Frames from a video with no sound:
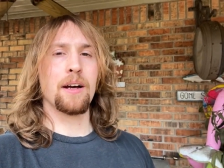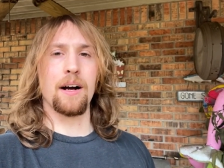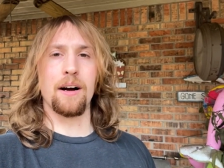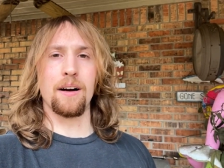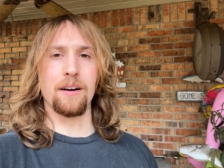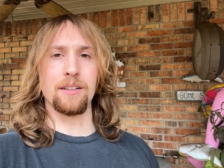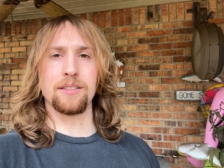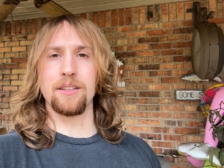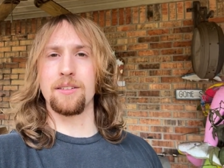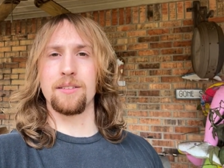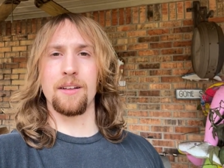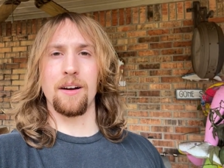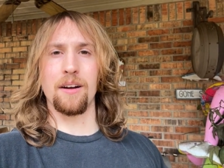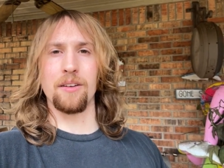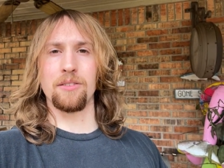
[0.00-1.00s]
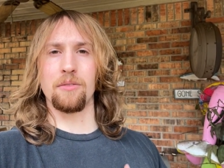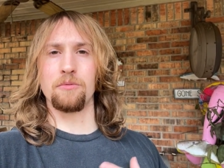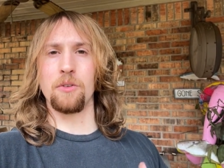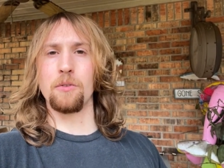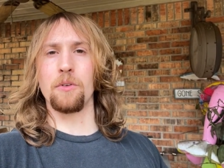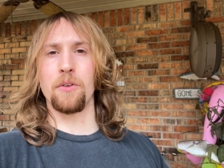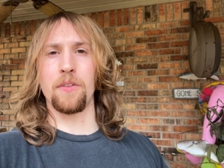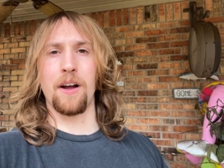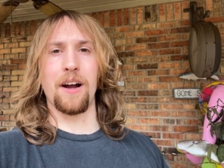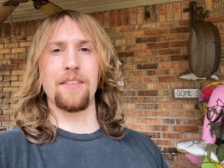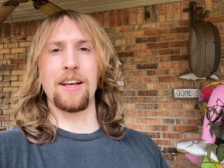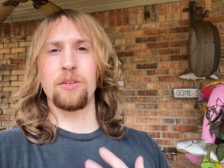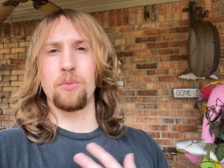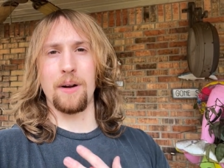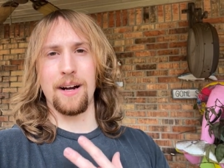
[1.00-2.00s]
uh, it's just uh, some food for thought.
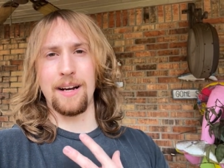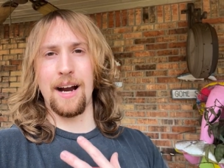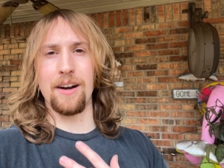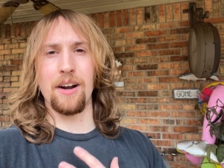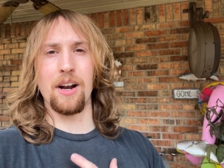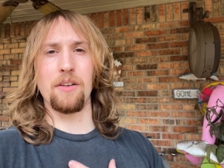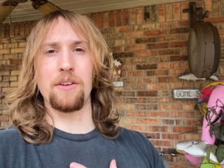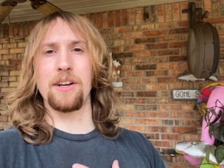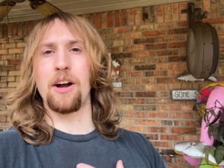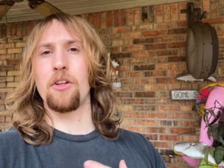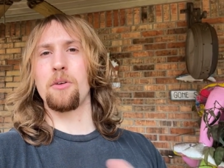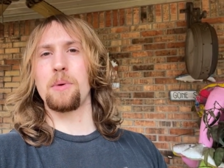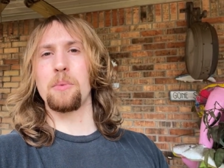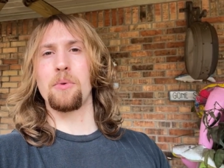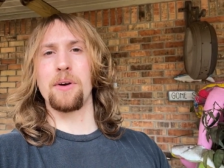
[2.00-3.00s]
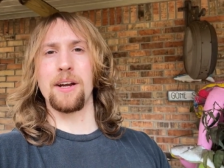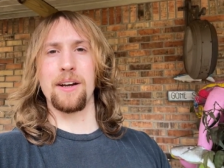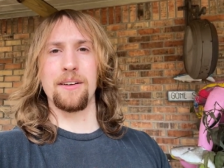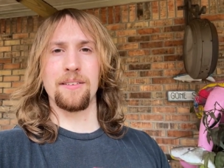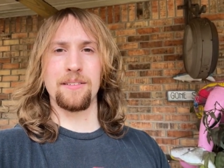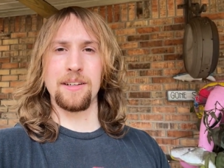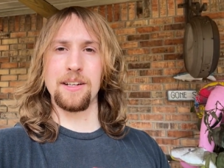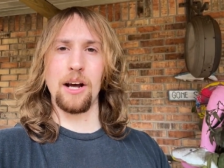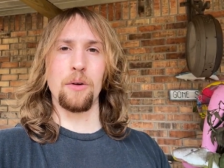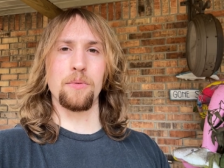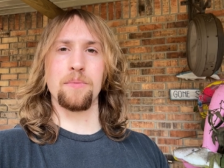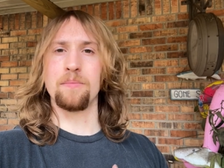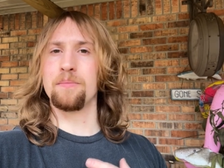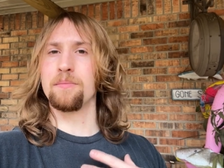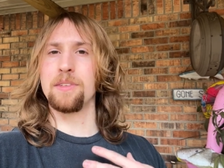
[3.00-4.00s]
That's what I got out of it. Now other people can get, you know,
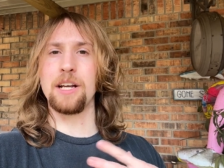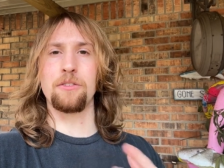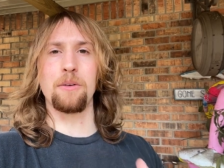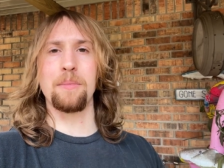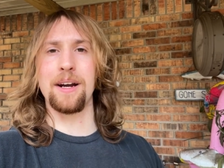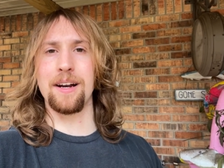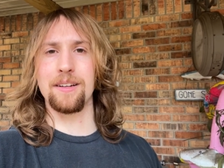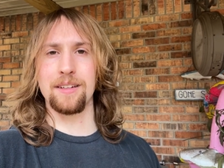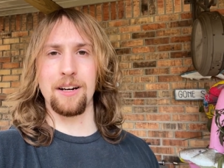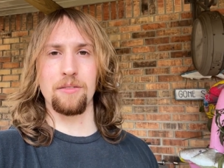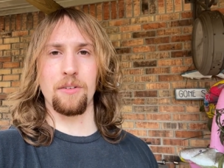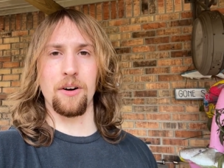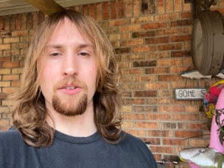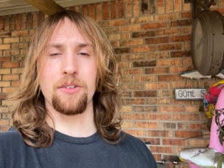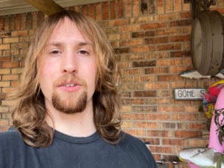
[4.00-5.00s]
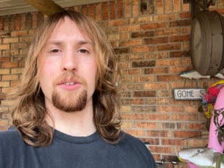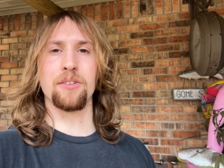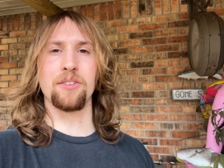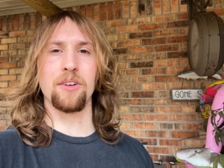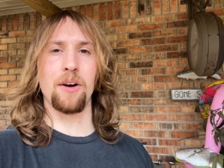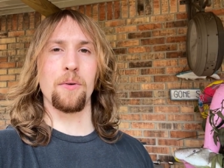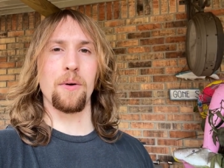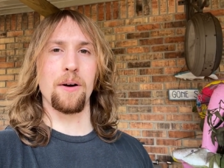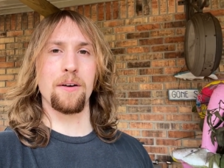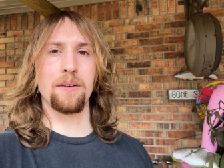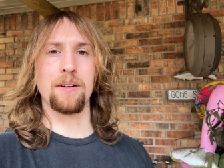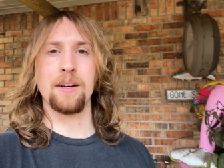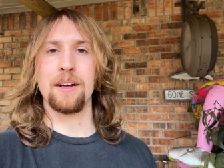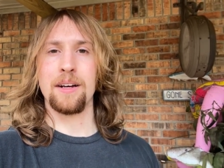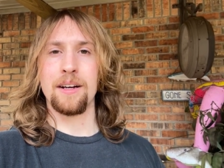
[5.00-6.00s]
different meanings out of verses. So uh,
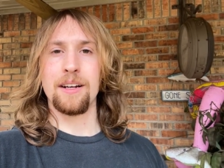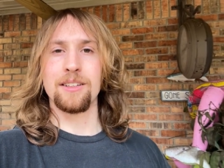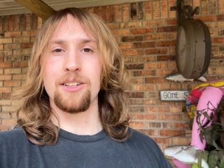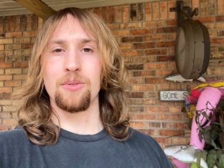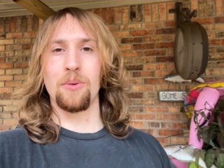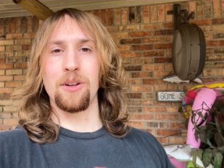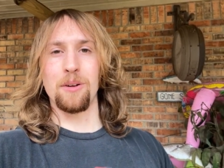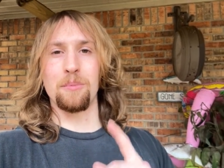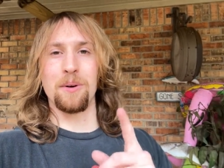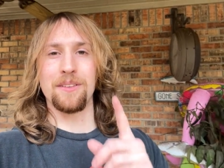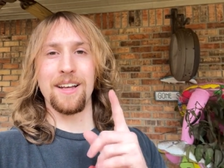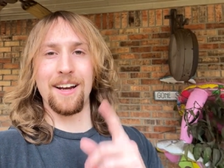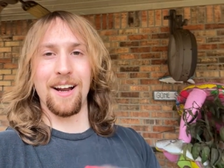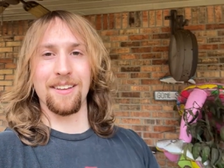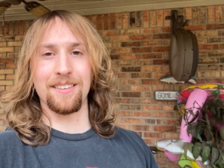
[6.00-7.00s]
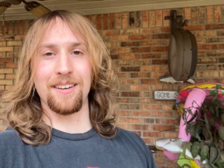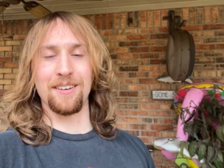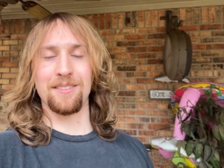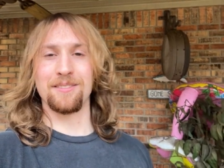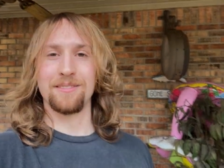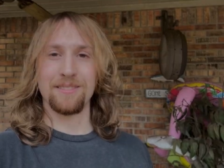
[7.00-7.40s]
just wanted to put that out there.